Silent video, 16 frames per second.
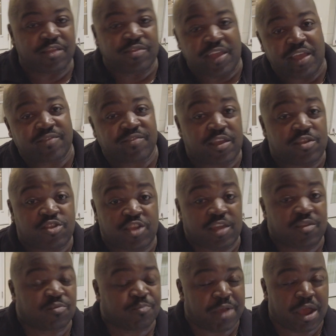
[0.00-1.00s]
to dance like
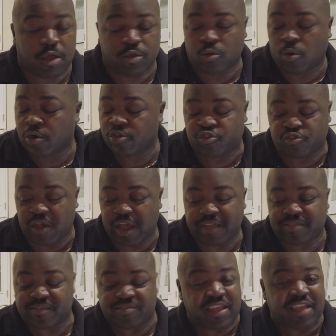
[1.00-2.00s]
James Brown, or
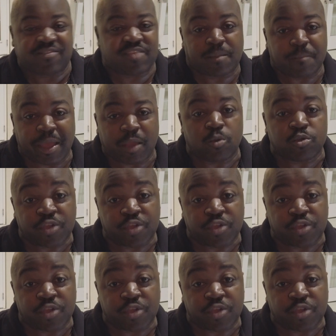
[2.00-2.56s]
trying to dance like Michael